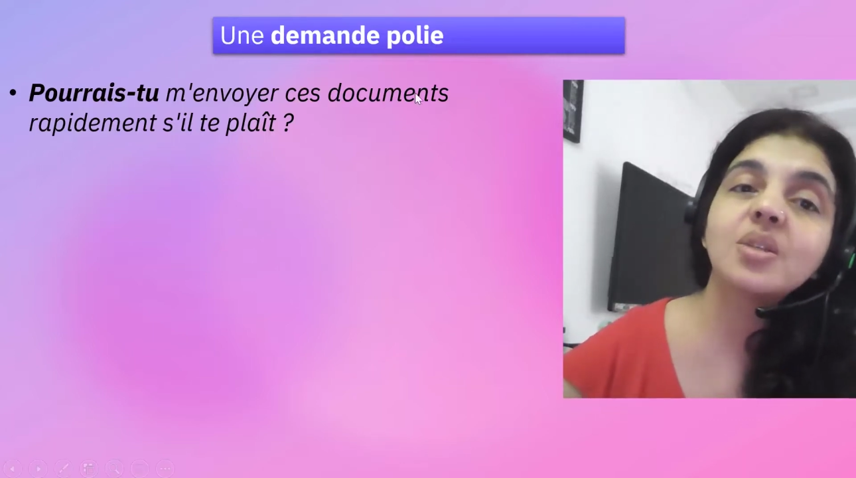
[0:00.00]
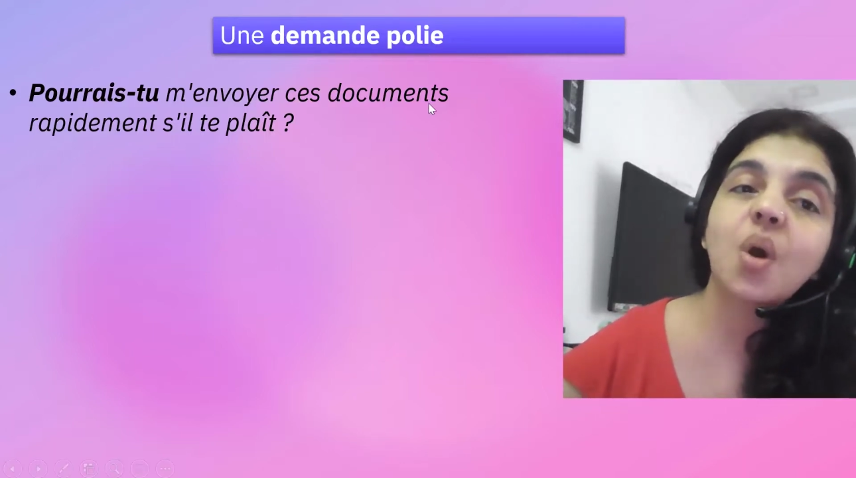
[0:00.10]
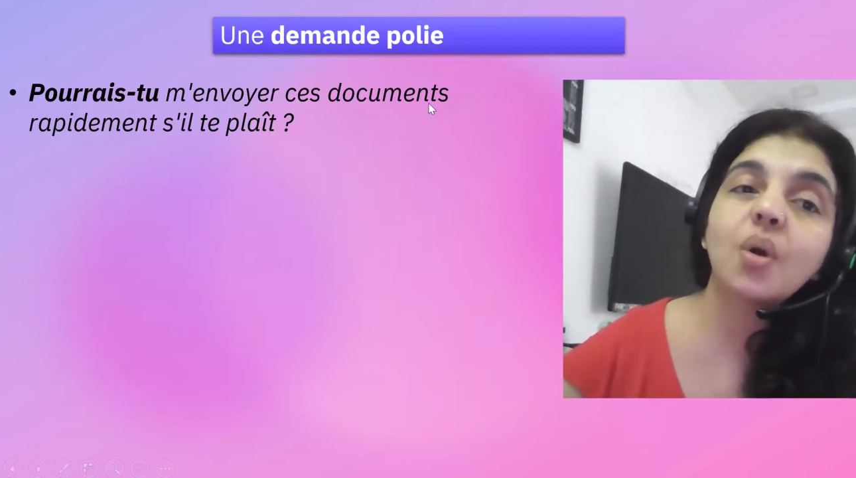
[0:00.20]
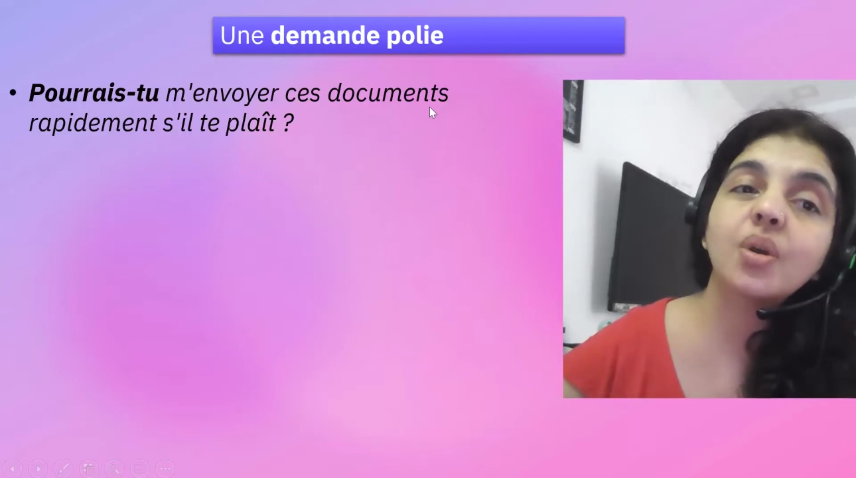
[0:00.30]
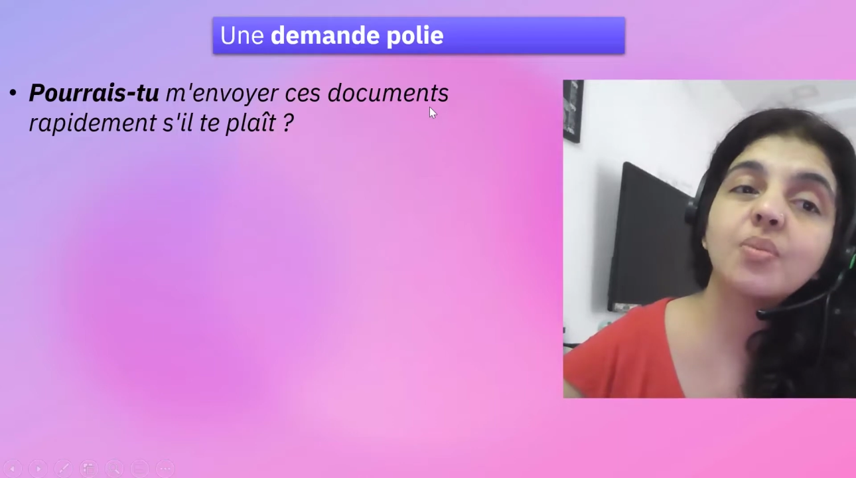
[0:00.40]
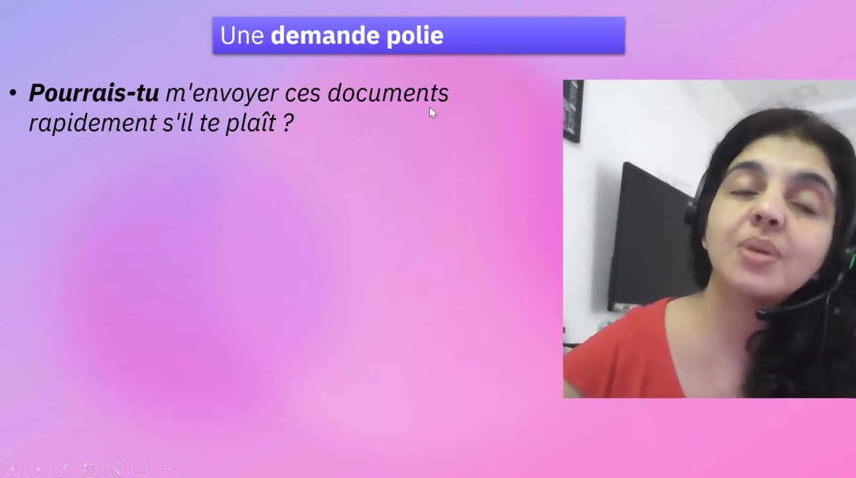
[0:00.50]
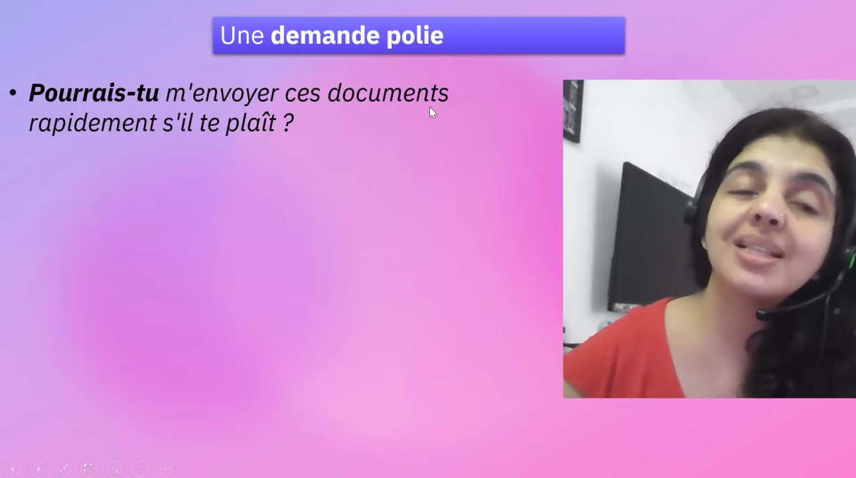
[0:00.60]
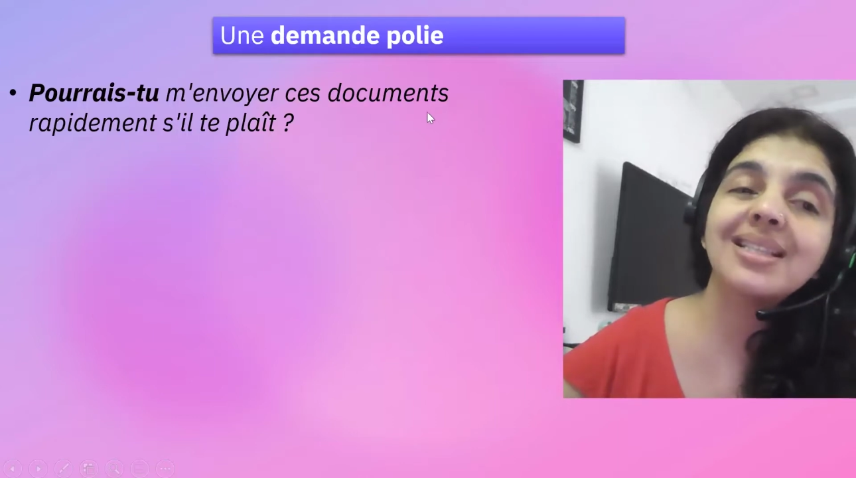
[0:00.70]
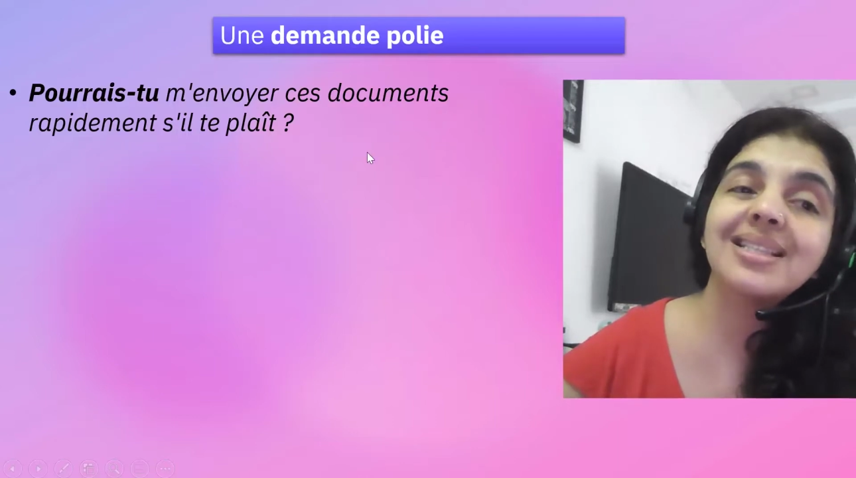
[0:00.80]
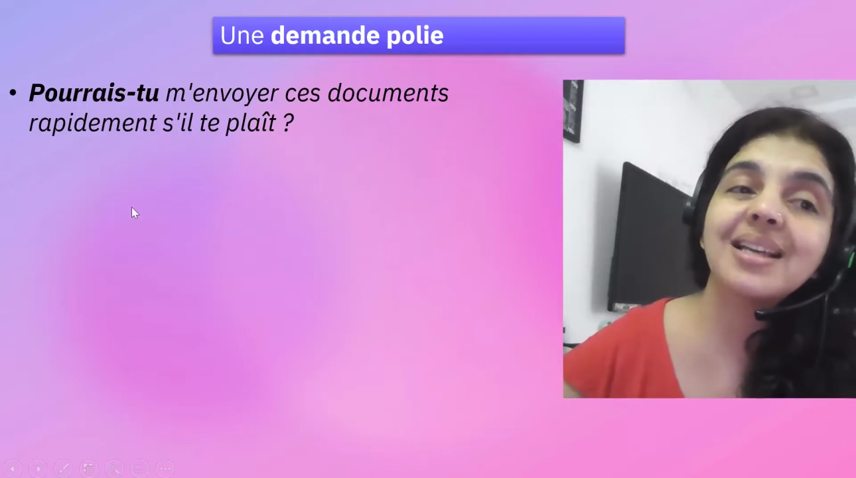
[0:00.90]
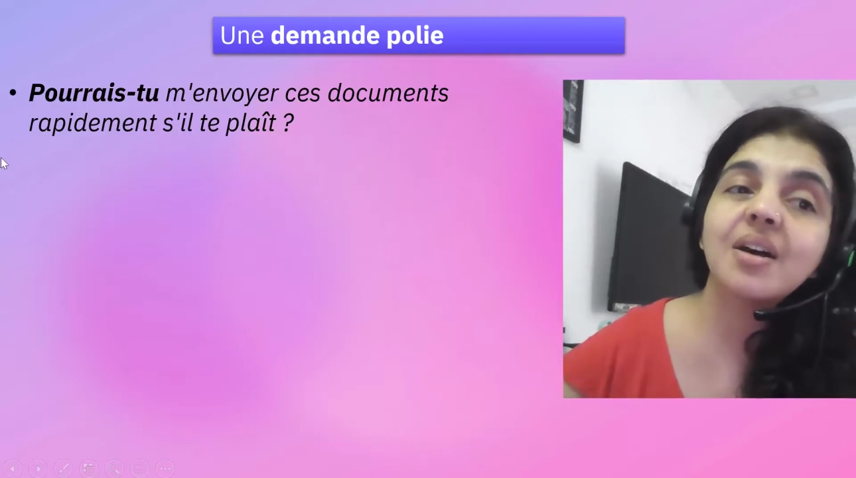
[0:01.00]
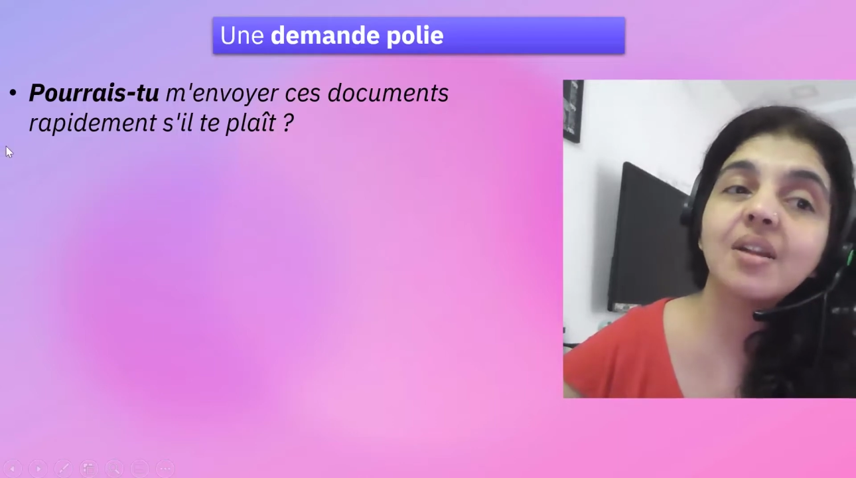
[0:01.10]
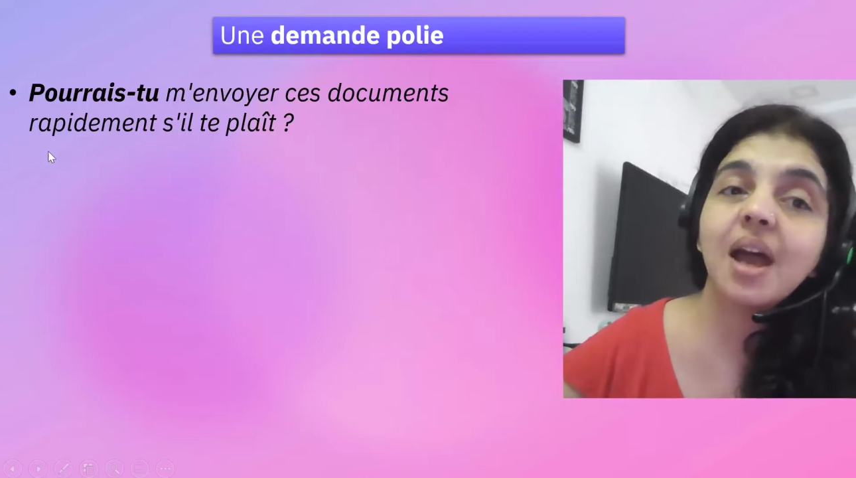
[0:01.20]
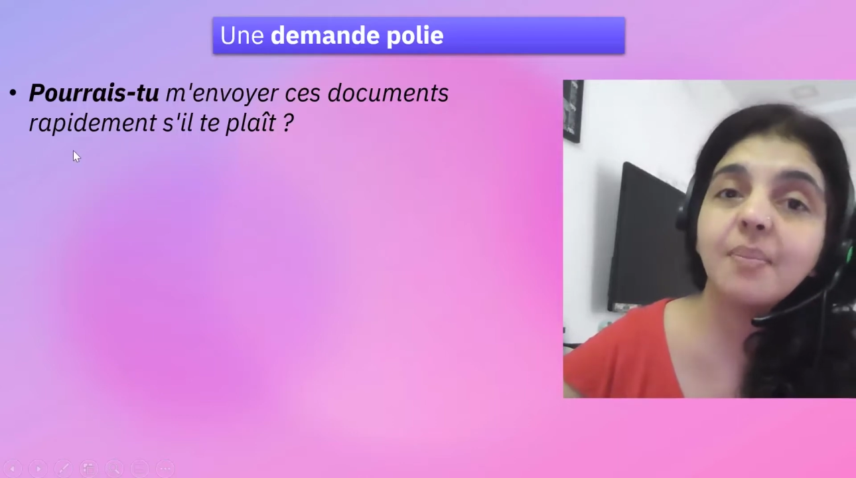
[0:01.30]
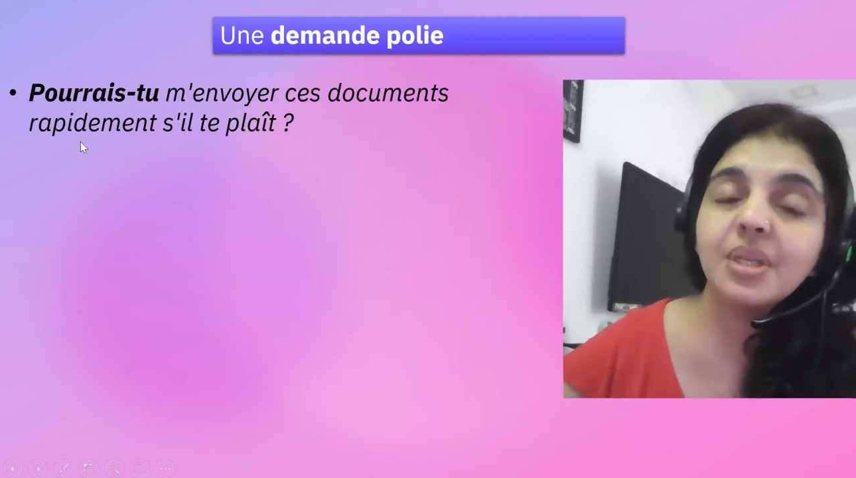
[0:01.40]
documents
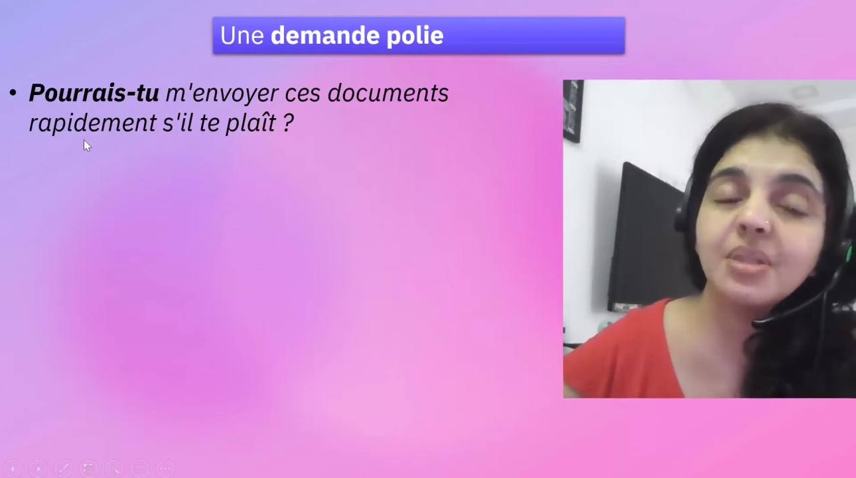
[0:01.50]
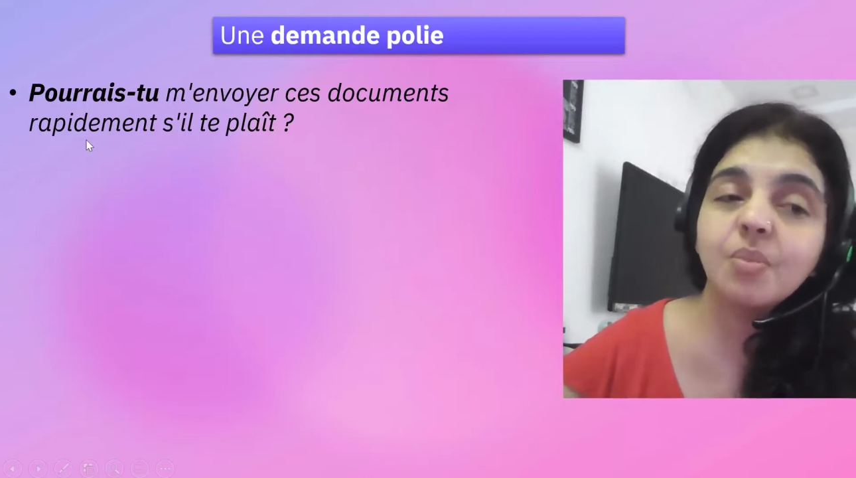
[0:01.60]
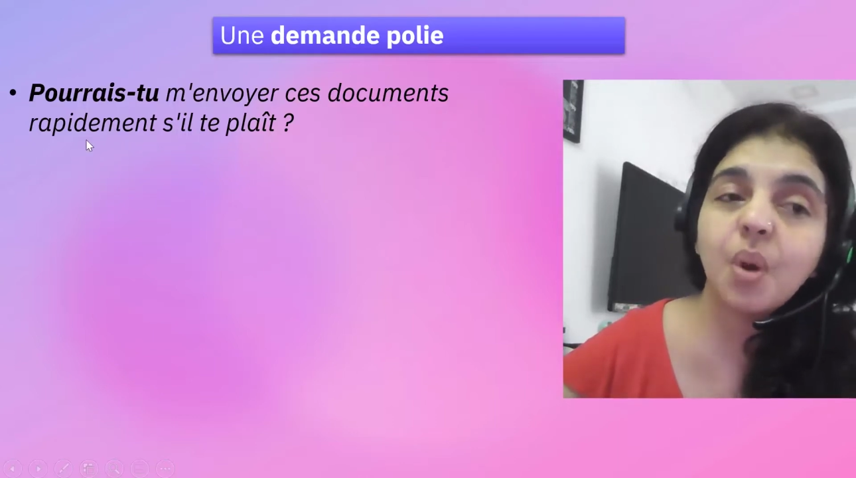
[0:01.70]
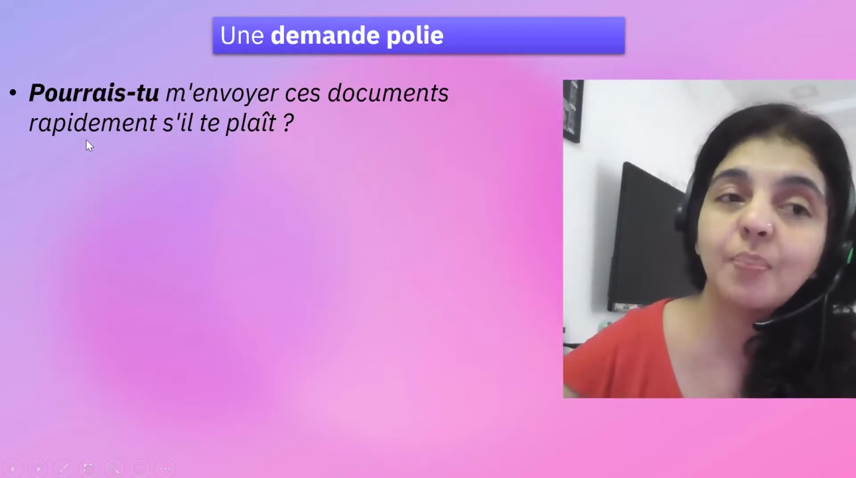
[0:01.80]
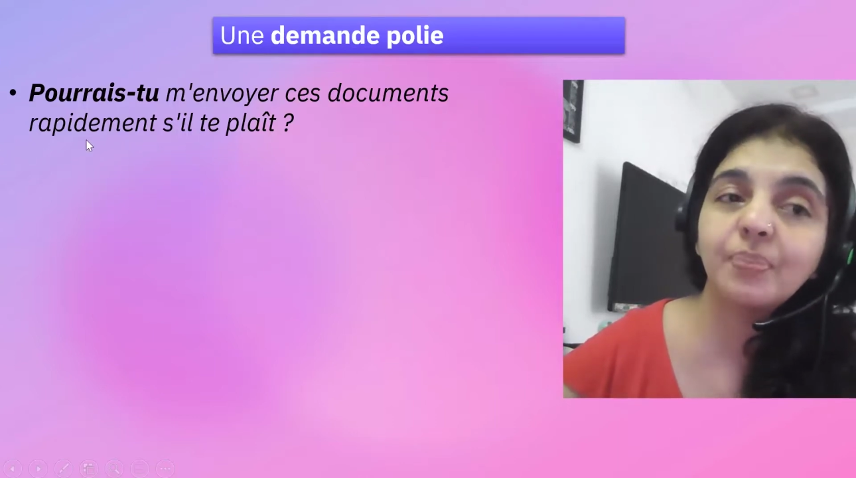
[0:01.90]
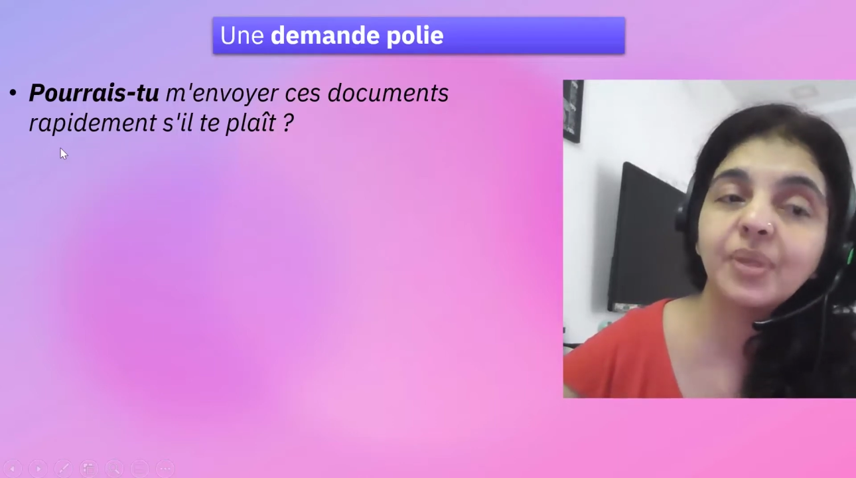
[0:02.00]
rapidement.